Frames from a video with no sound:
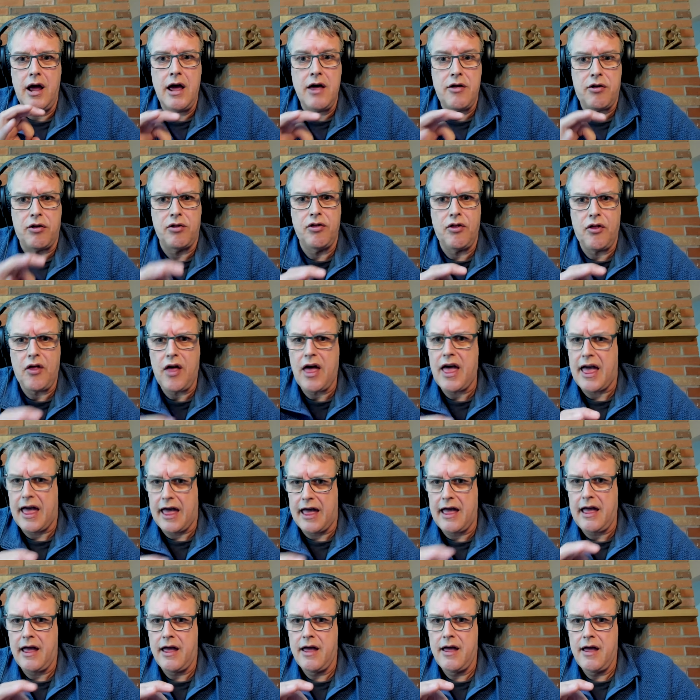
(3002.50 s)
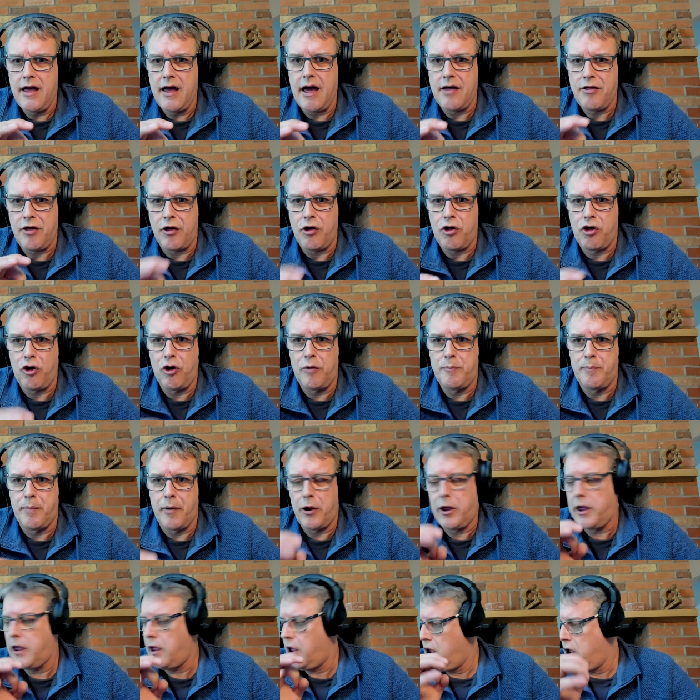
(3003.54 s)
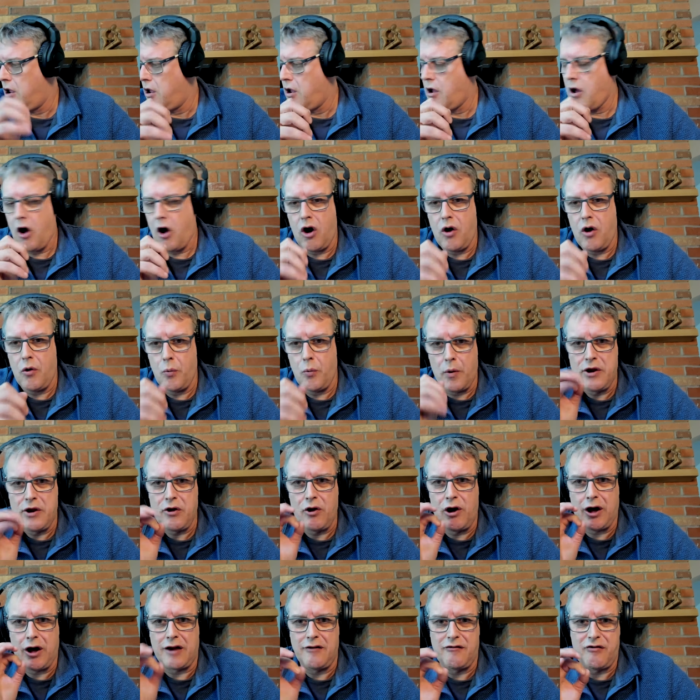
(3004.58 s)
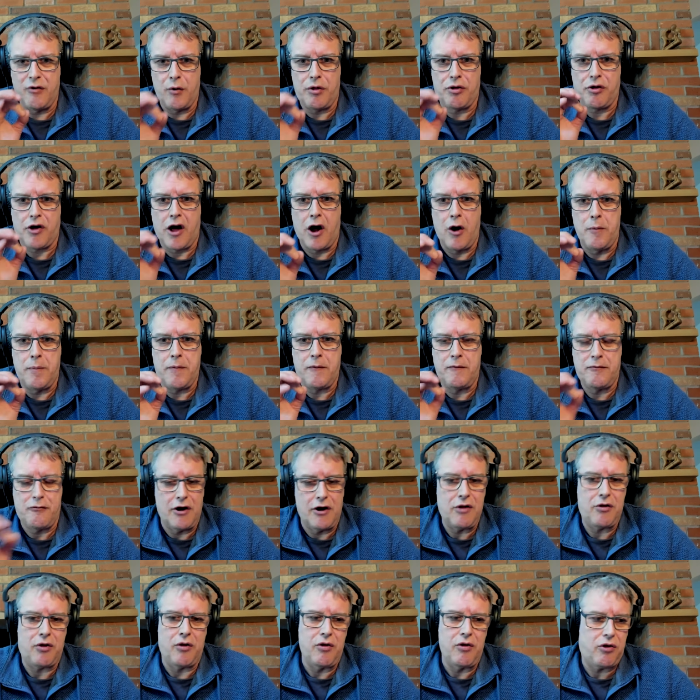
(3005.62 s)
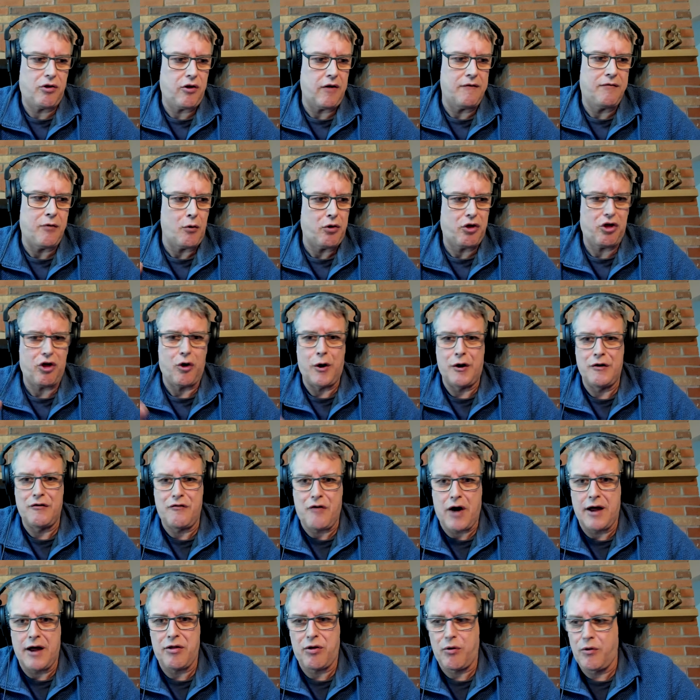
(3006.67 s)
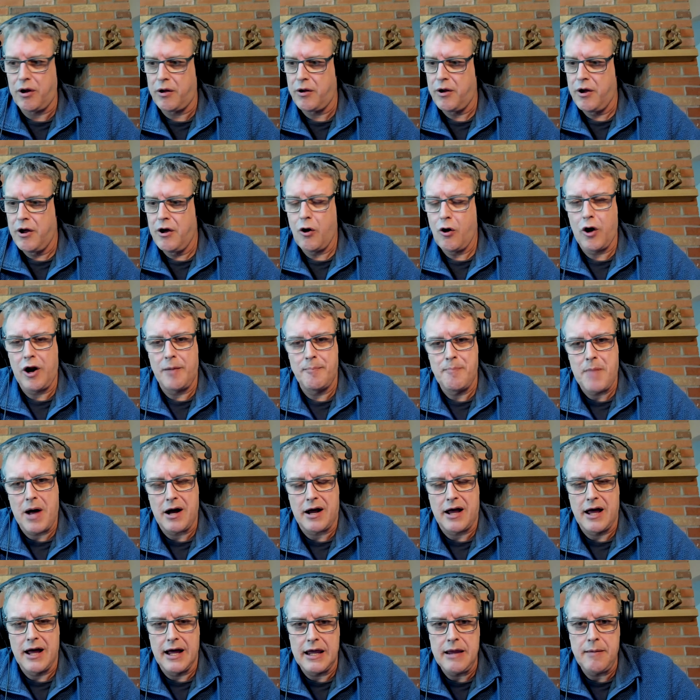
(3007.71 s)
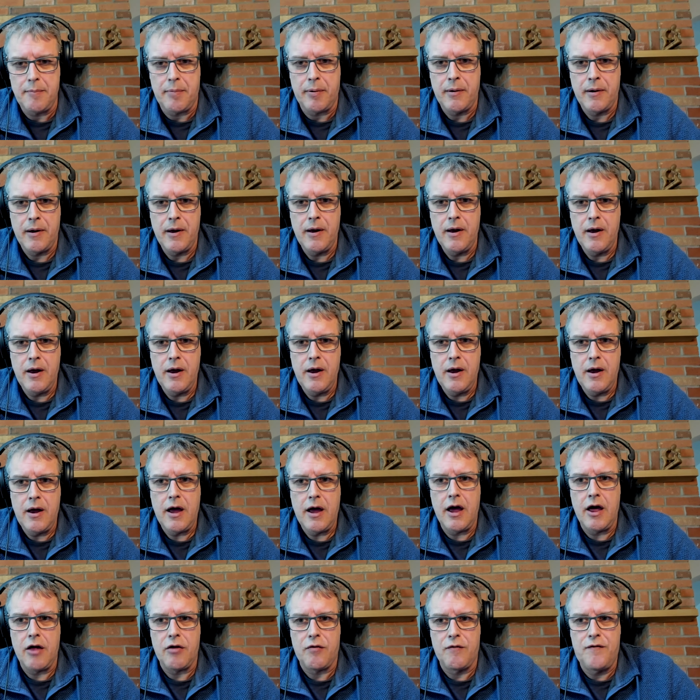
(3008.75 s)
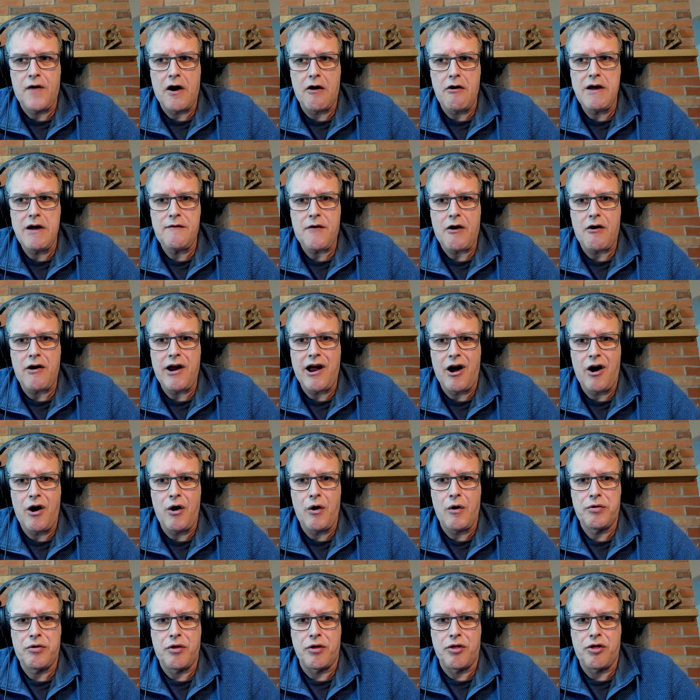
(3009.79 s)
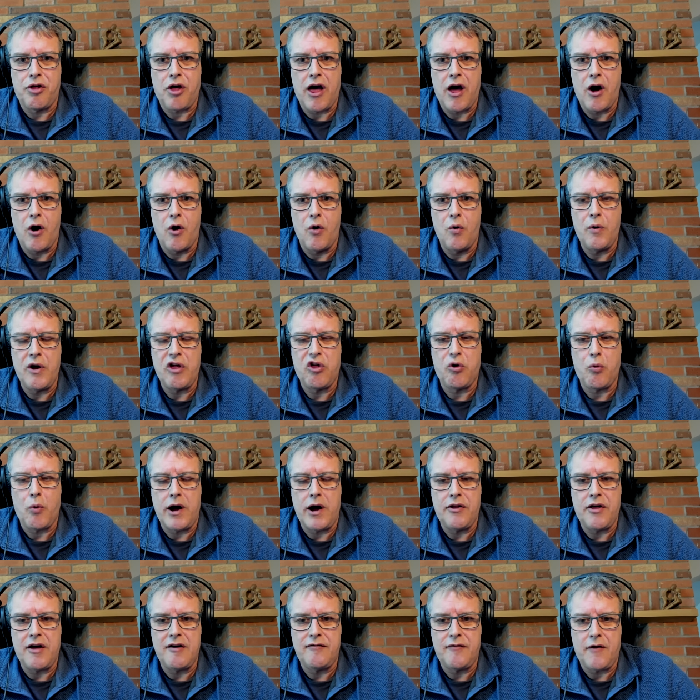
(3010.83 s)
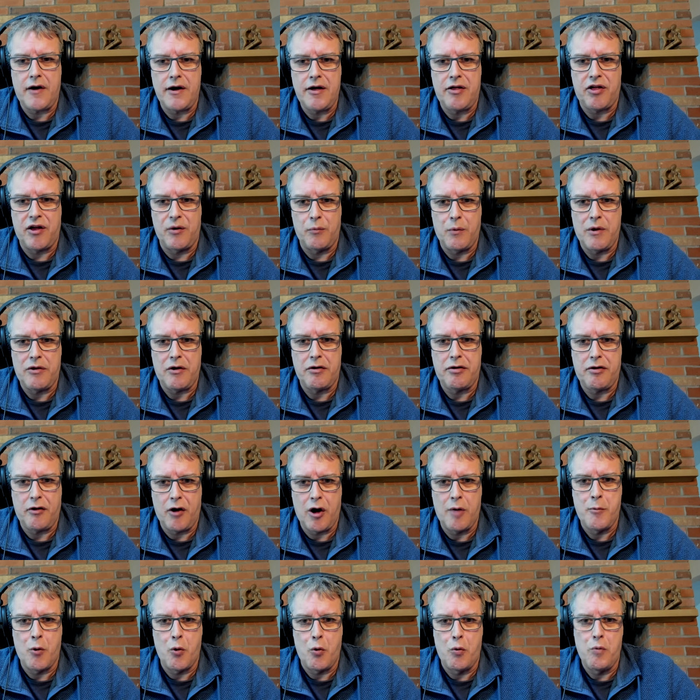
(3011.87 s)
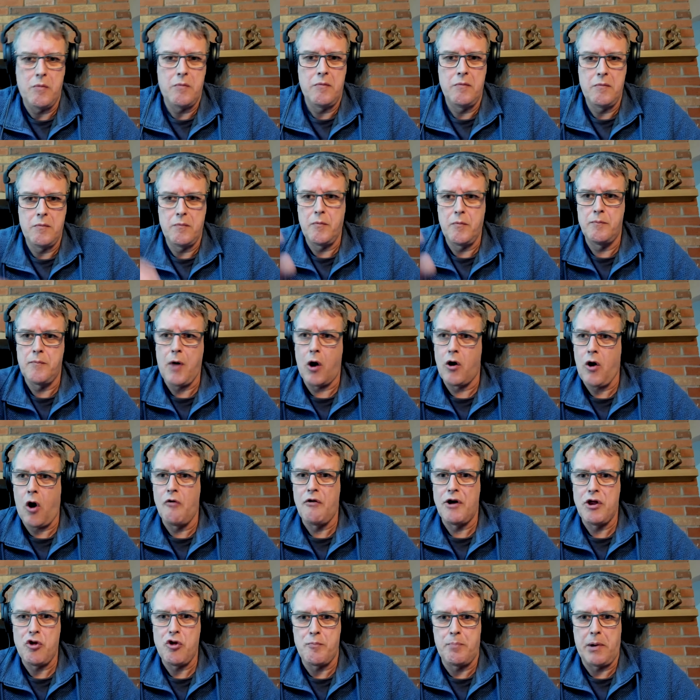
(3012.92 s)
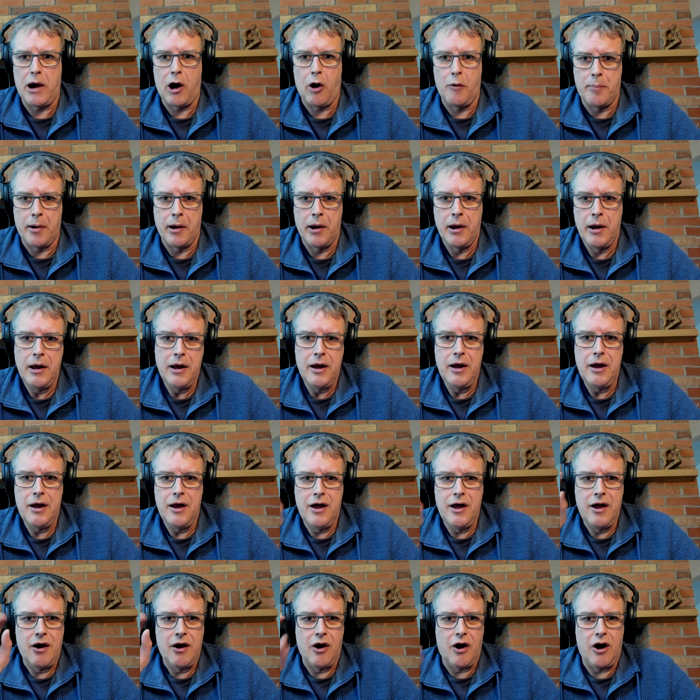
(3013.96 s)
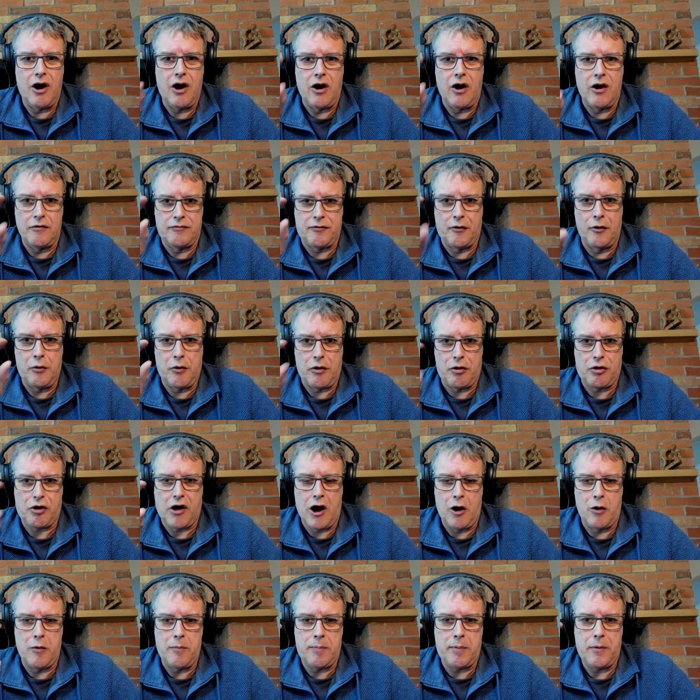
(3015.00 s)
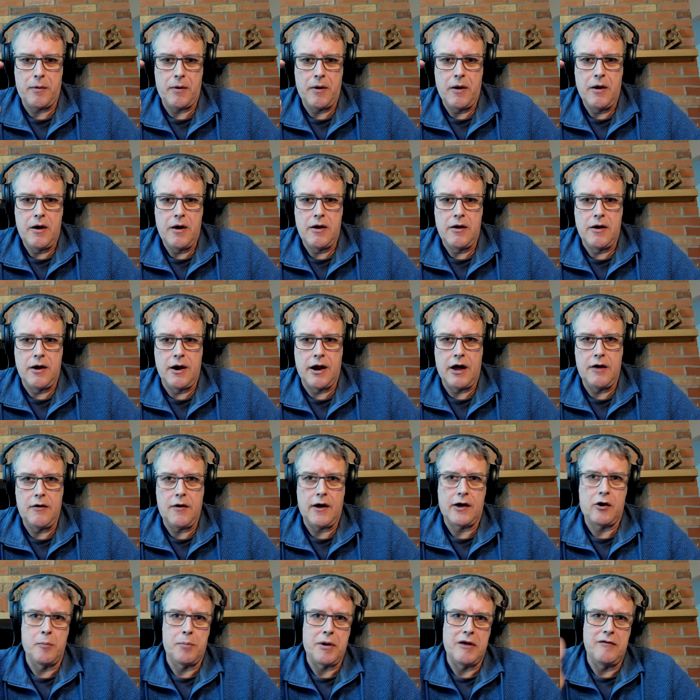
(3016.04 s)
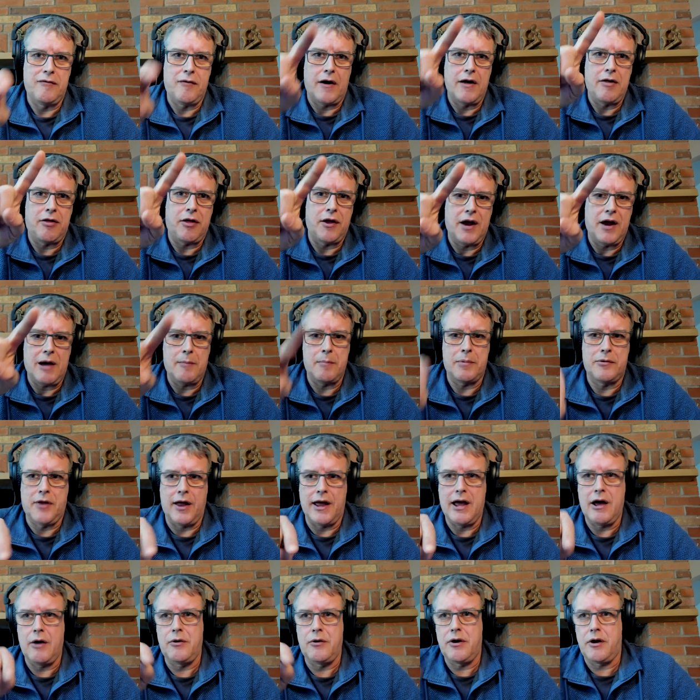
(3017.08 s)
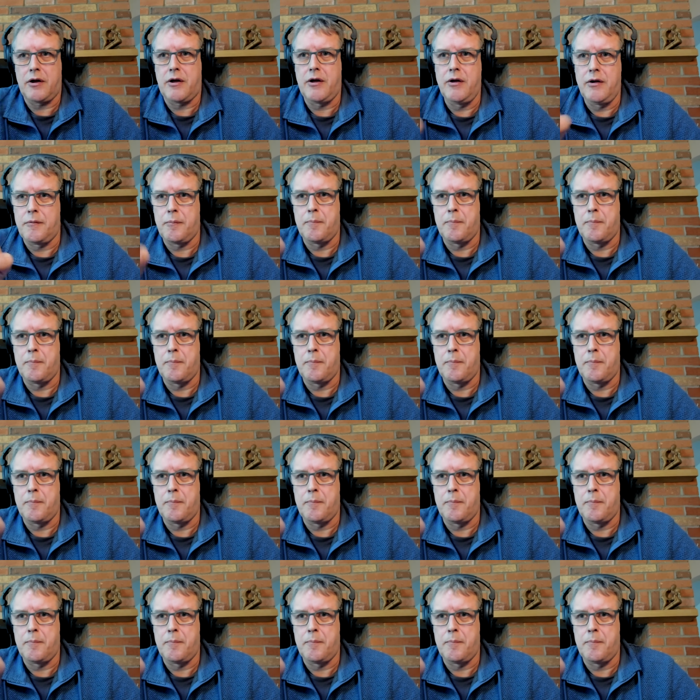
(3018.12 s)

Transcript: isn't there as it should be when you're looking through a scope. For instance, if you're shooting rats on a on a muck heap, it's very very hard to tell which way they're facing with a thermal orange blob hmm. right. through the scope. You know, they could be facing up, down,